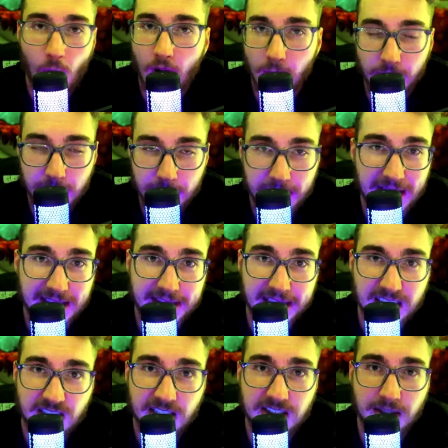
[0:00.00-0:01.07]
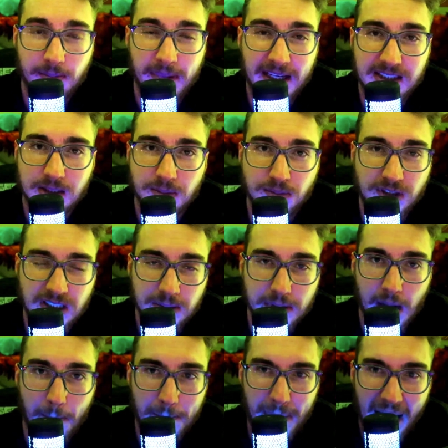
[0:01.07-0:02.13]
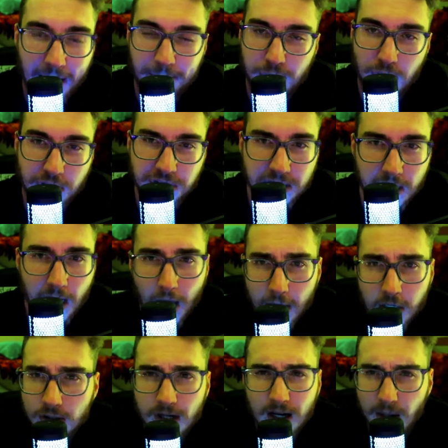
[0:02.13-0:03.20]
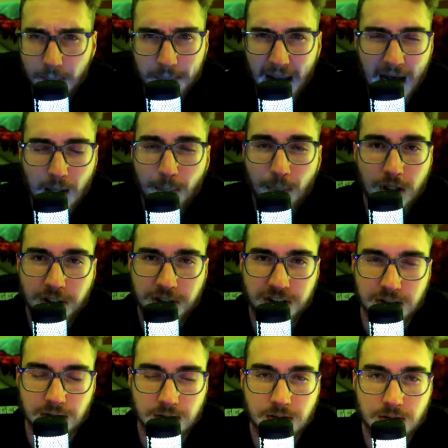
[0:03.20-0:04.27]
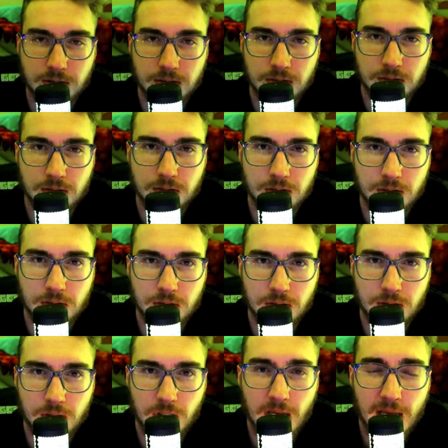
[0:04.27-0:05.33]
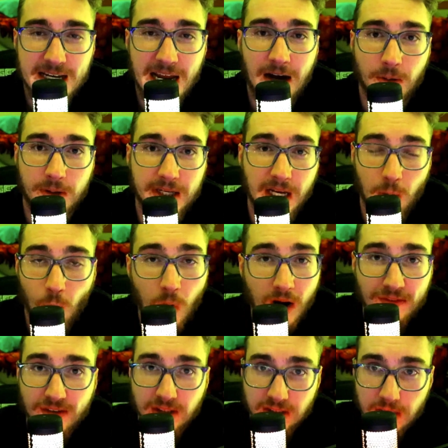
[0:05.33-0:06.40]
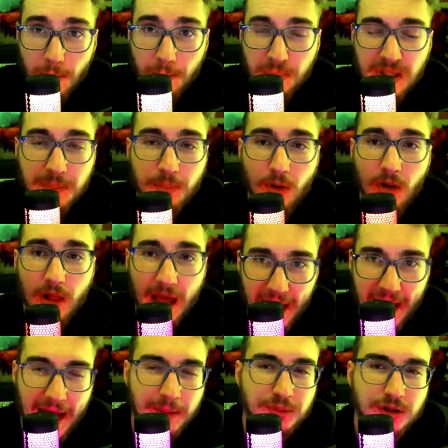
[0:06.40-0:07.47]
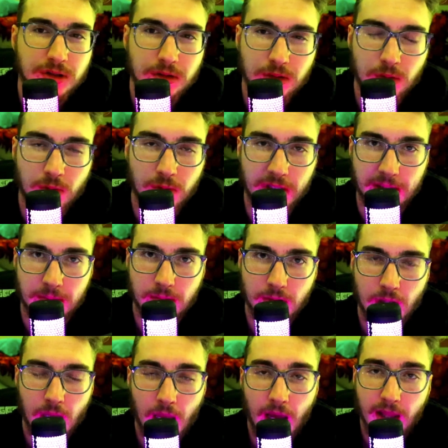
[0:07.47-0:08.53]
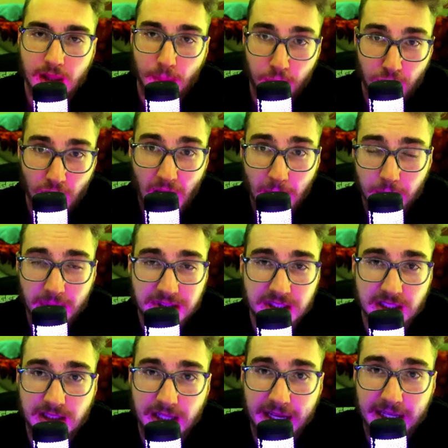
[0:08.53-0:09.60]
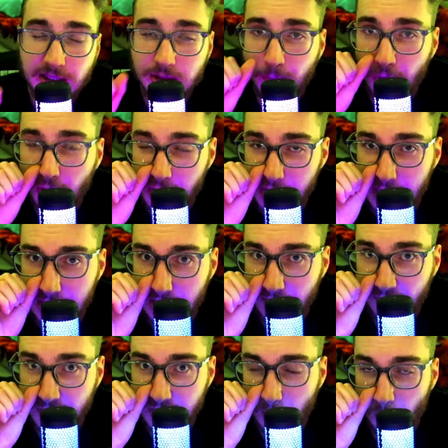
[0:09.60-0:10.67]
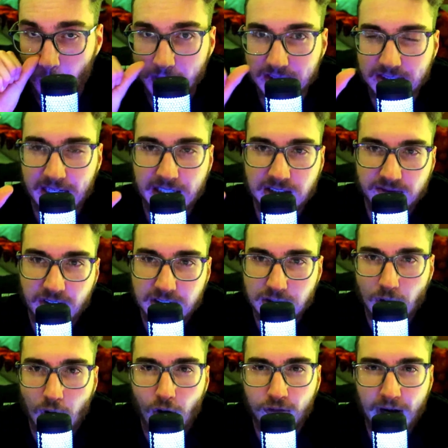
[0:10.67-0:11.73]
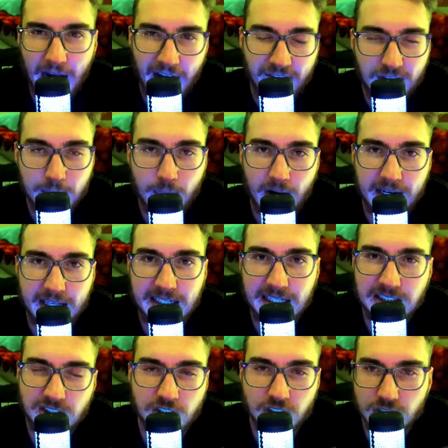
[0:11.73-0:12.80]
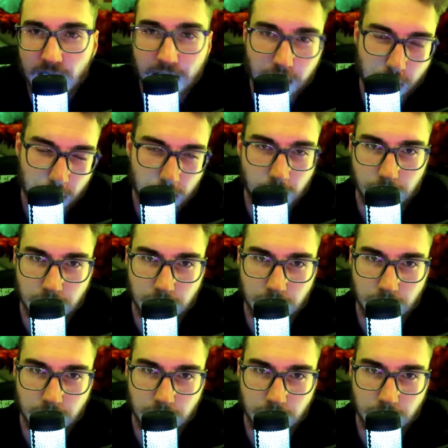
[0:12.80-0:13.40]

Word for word: to admit this because it makes them seem like a bad person. You're not a bad person. Now, can it work for some people? Absolutely. The problem is it, it's pushed as if it's a one size fits all for everybody, and it's just not true.